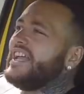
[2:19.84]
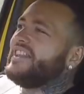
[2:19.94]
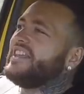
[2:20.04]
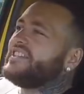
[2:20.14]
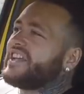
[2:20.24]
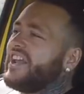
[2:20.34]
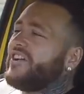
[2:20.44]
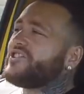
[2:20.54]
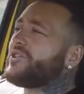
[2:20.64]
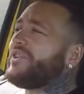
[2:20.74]
in these
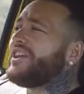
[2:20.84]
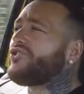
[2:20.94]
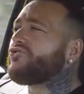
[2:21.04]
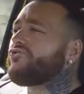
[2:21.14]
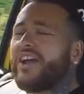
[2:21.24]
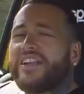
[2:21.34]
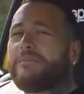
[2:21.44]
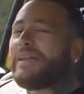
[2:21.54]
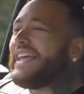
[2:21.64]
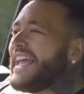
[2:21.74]
Clios, so an
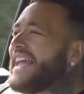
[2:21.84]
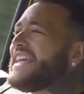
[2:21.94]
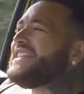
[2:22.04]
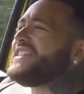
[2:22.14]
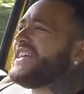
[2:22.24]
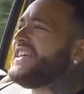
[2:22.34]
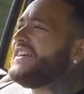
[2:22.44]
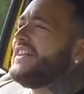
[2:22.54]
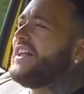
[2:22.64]
incredibly easy